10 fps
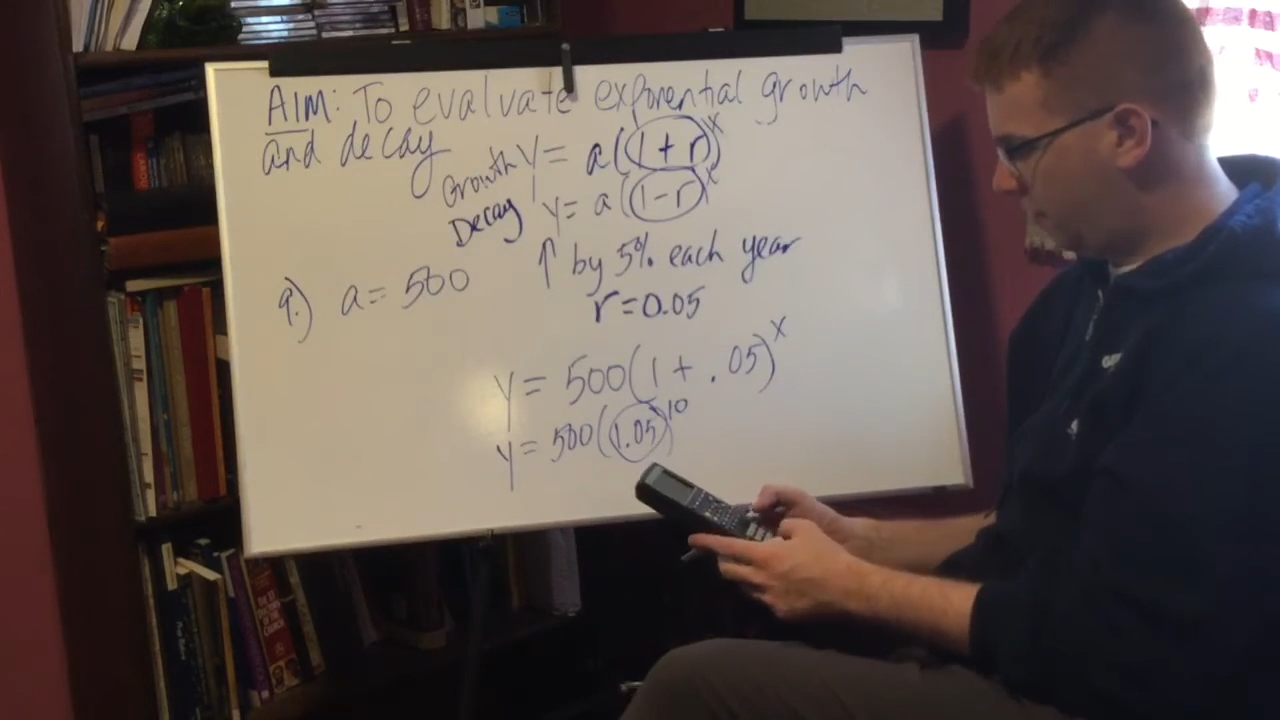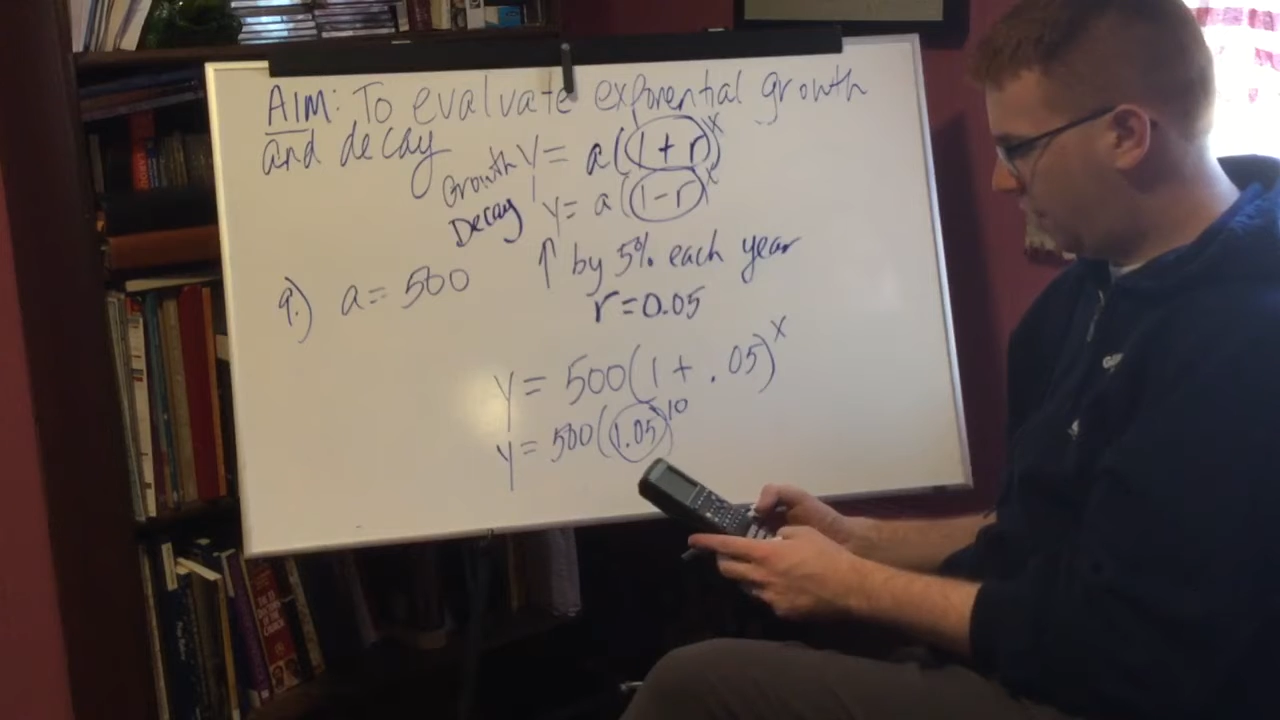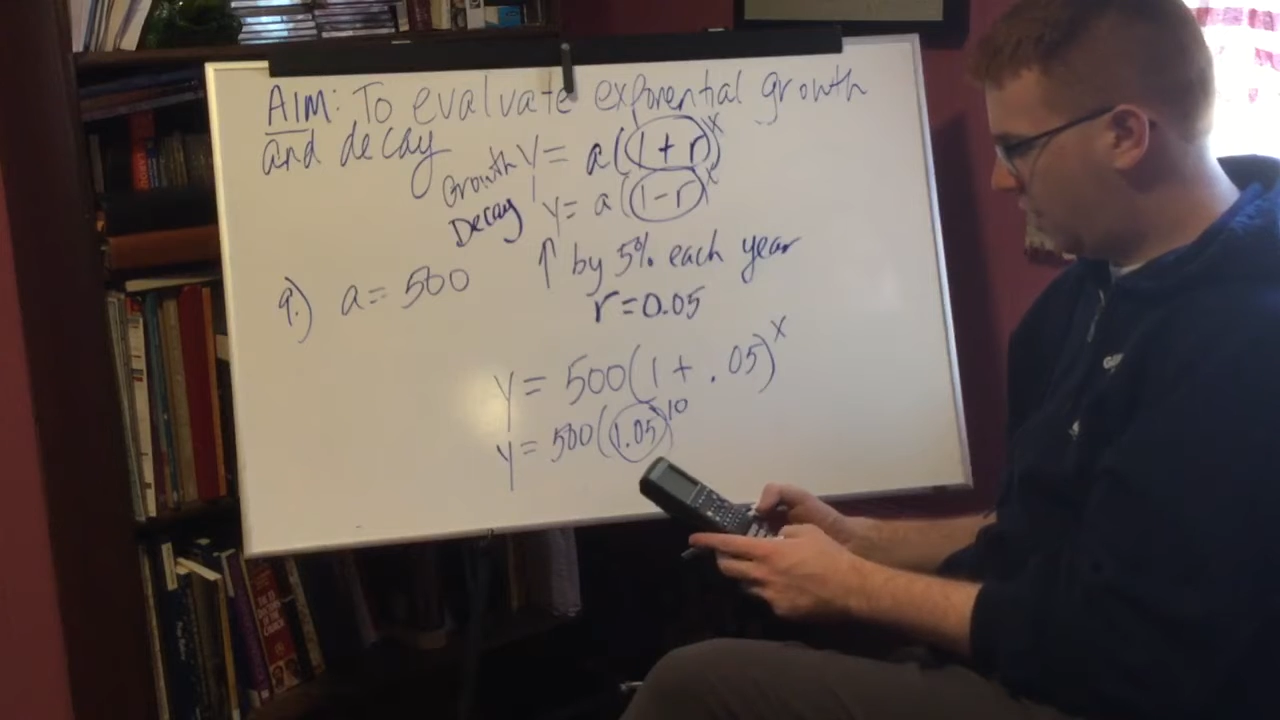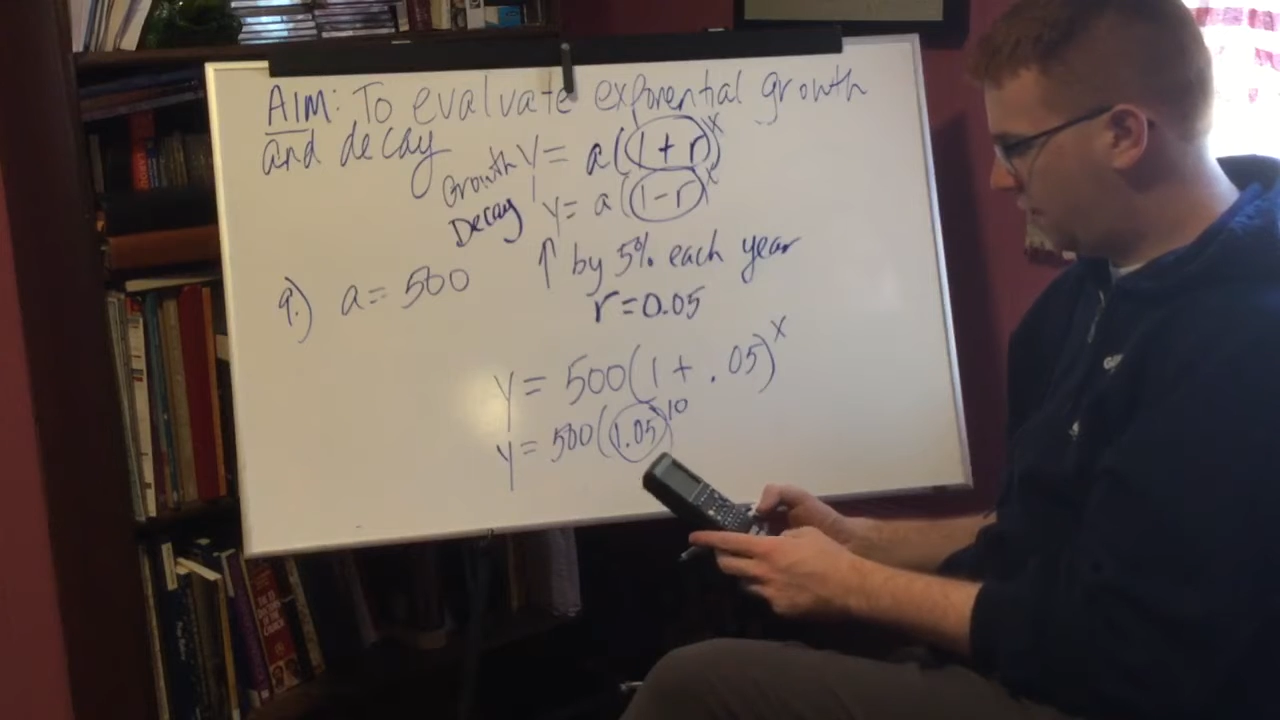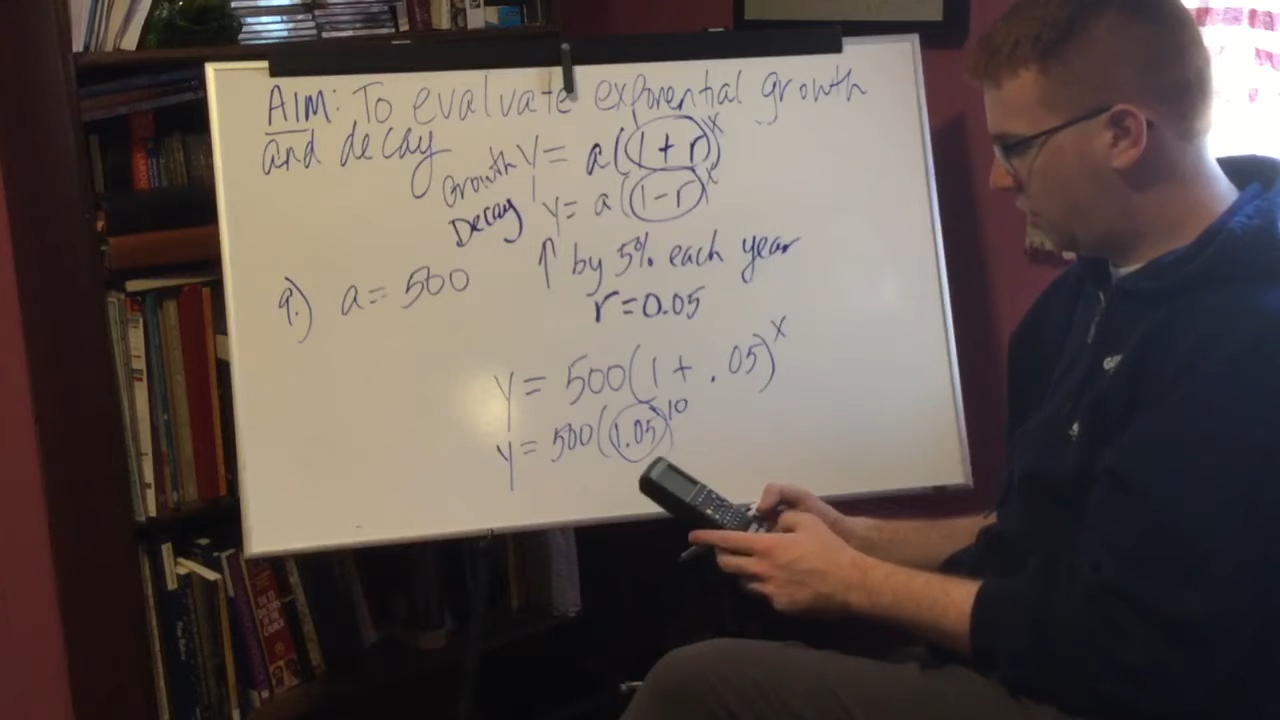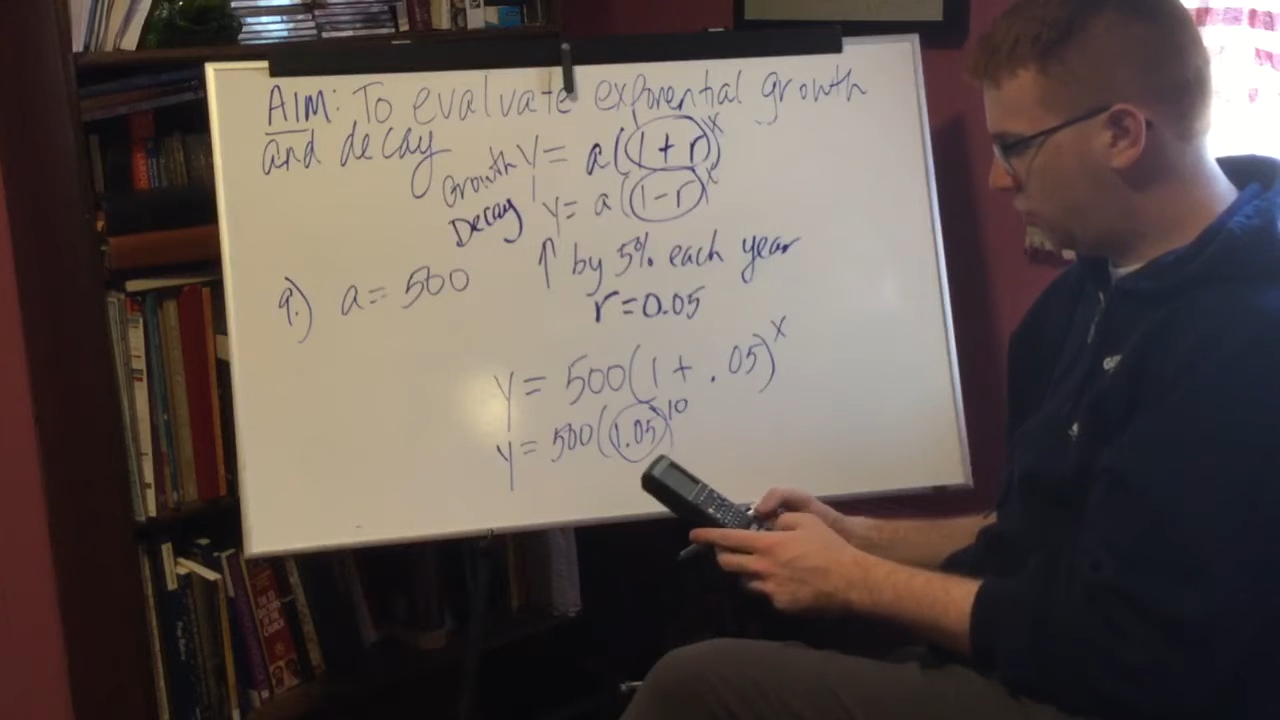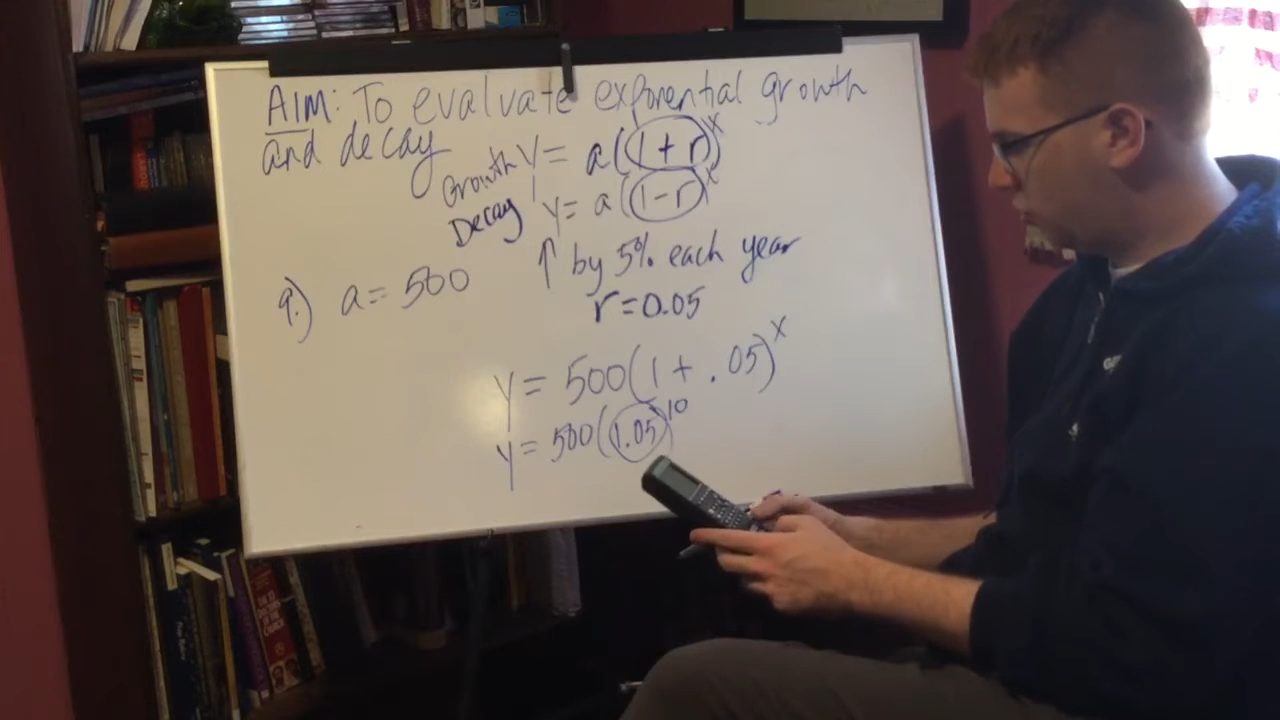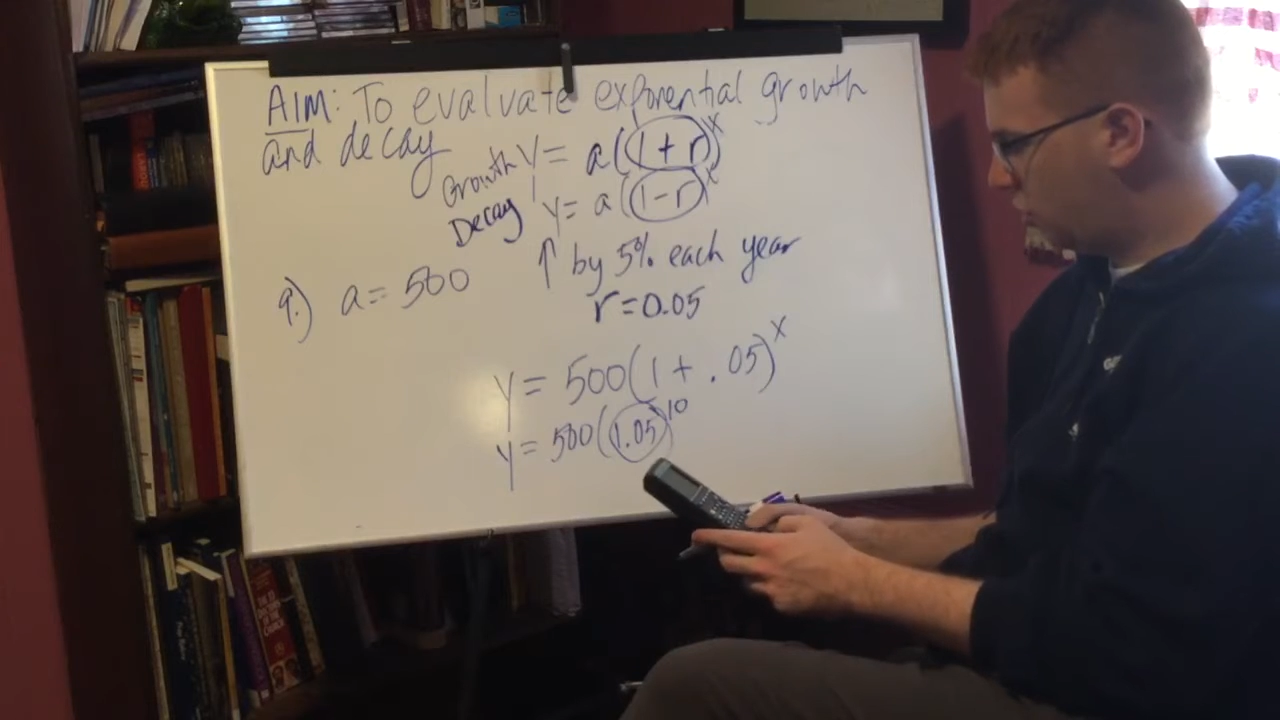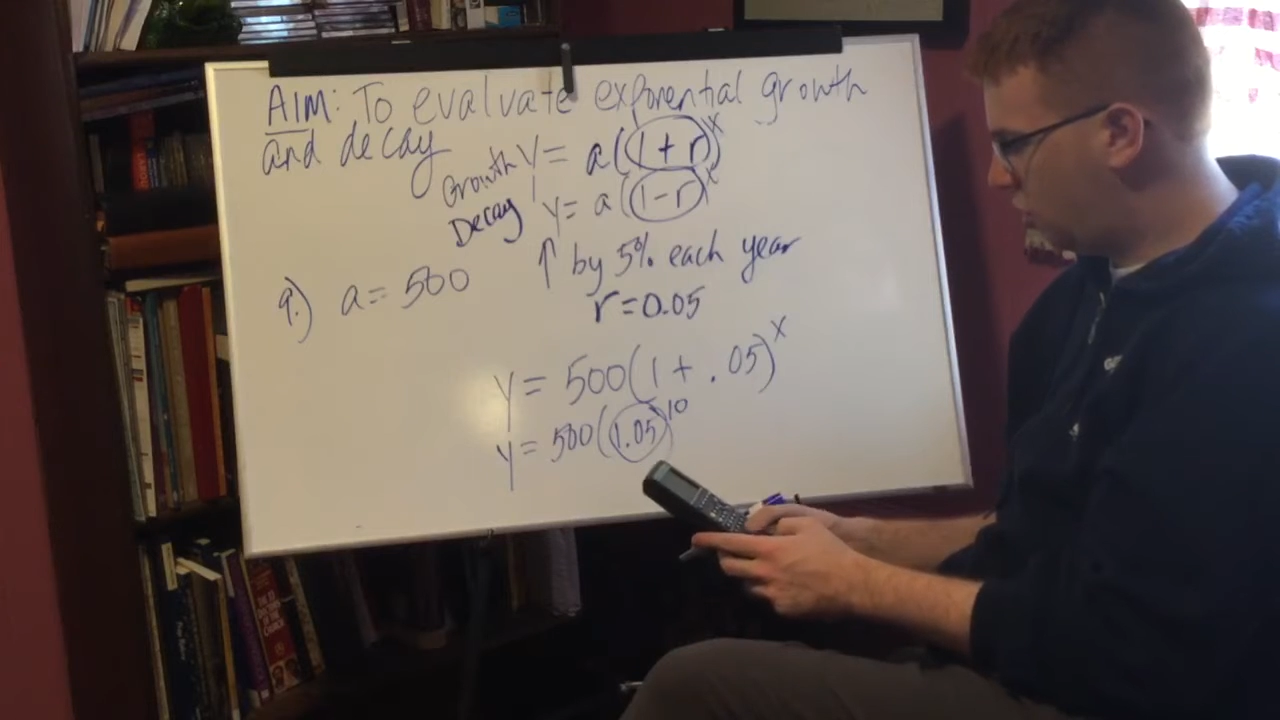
500,